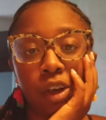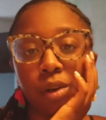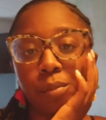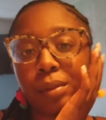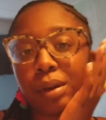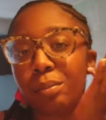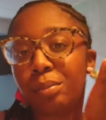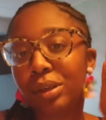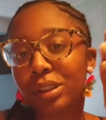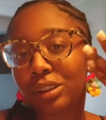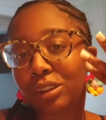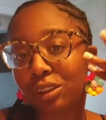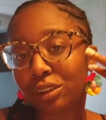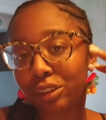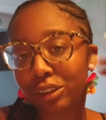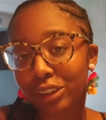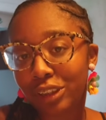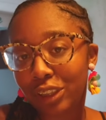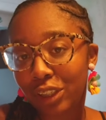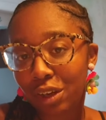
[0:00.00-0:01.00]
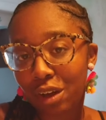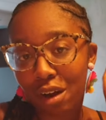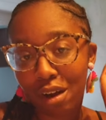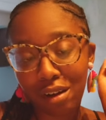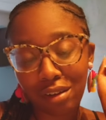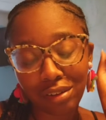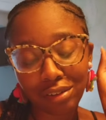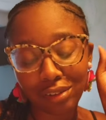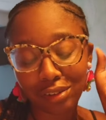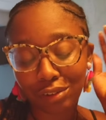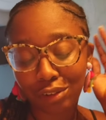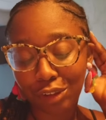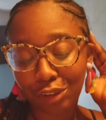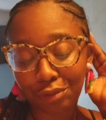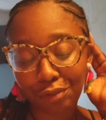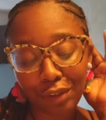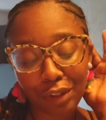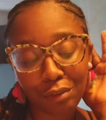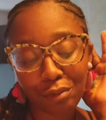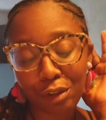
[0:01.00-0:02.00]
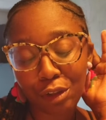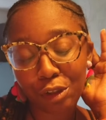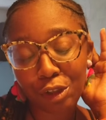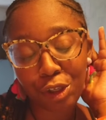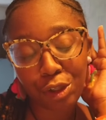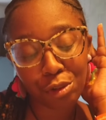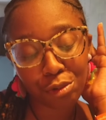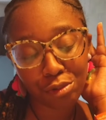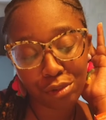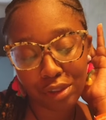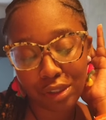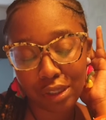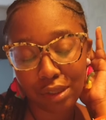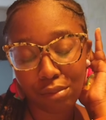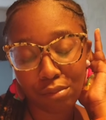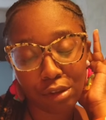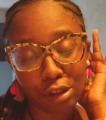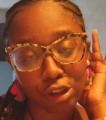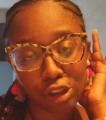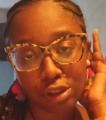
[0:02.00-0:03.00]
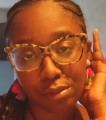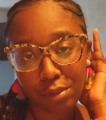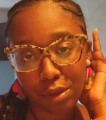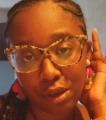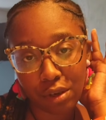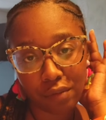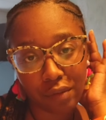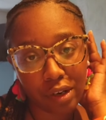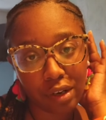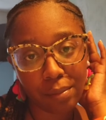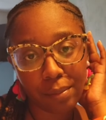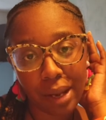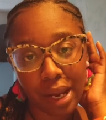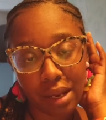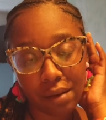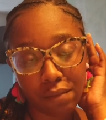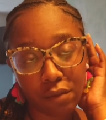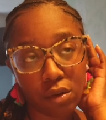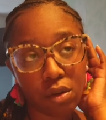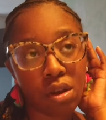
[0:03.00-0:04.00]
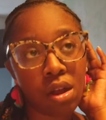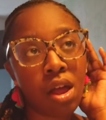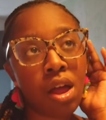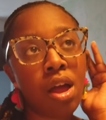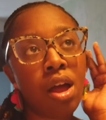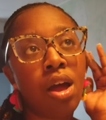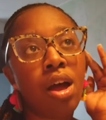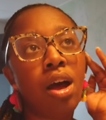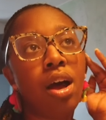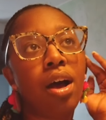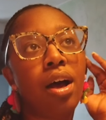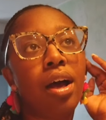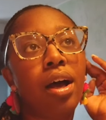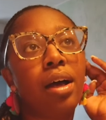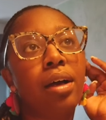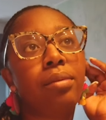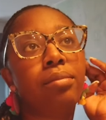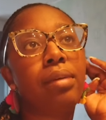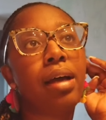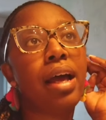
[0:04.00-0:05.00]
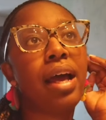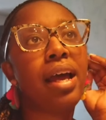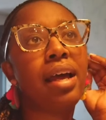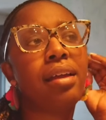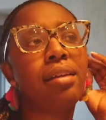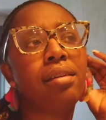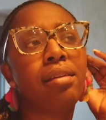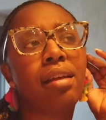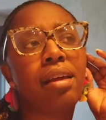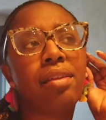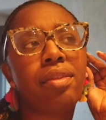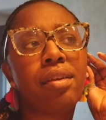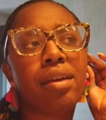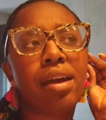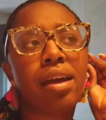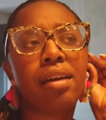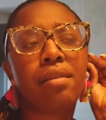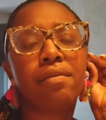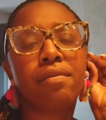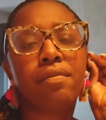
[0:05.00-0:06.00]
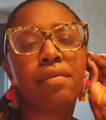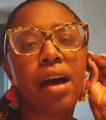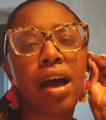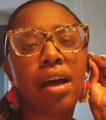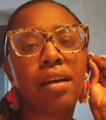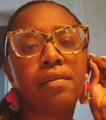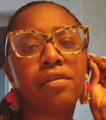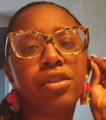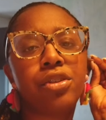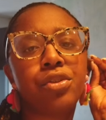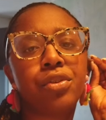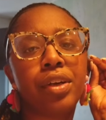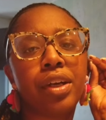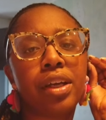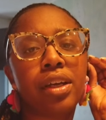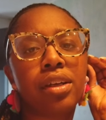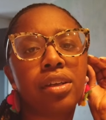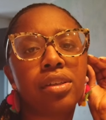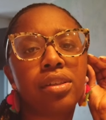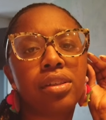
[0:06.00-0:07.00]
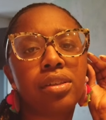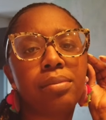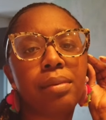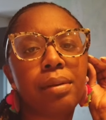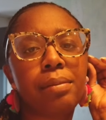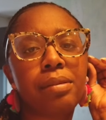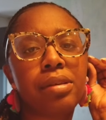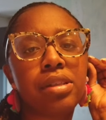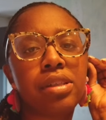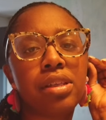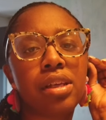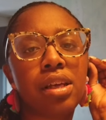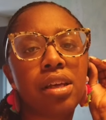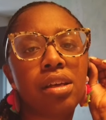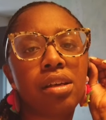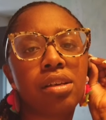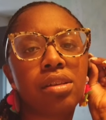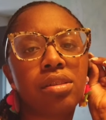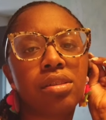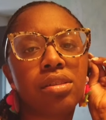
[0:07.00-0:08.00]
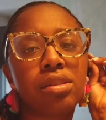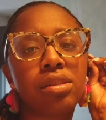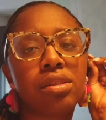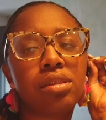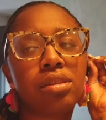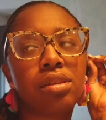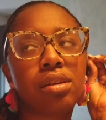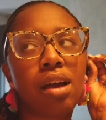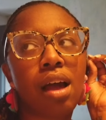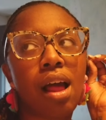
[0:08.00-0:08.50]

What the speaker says: All my personals are still on, so she's feeling real cute. See, real to me, are very mindful. I think I had 5 drinks, maybe 6.